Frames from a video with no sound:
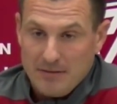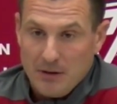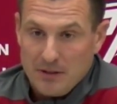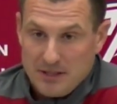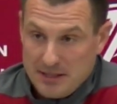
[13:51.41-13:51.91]
You've
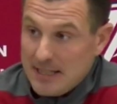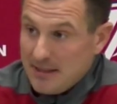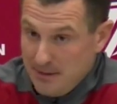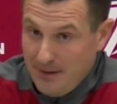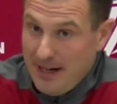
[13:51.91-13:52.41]
always
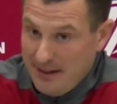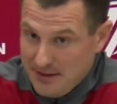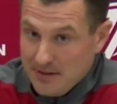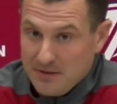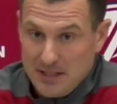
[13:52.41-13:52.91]
seen some
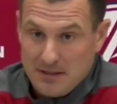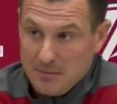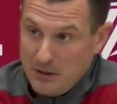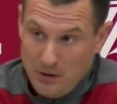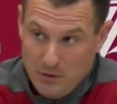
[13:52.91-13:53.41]
highs and you've seen
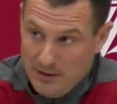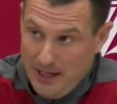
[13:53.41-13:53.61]
some lows.